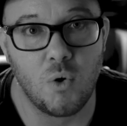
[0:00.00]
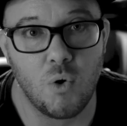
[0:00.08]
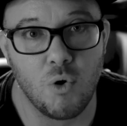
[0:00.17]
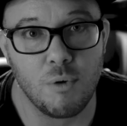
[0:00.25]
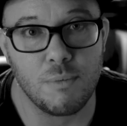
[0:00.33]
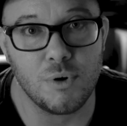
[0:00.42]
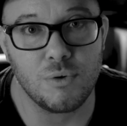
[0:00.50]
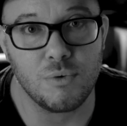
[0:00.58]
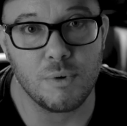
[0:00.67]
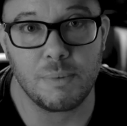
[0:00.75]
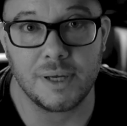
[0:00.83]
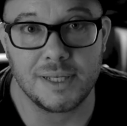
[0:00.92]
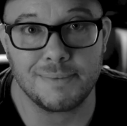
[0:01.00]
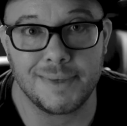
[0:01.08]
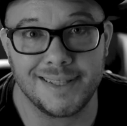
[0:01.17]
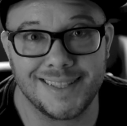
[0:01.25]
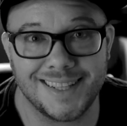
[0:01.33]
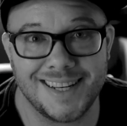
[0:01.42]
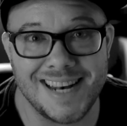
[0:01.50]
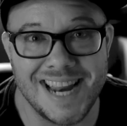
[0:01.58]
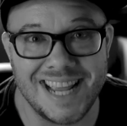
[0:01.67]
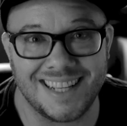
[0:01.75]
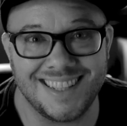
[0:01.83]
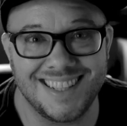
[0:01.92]
hormone replacement
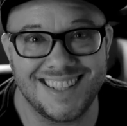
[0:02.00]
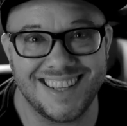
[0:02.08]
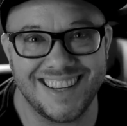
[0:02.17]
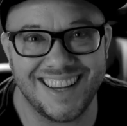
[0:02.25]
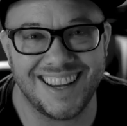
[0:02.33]
needs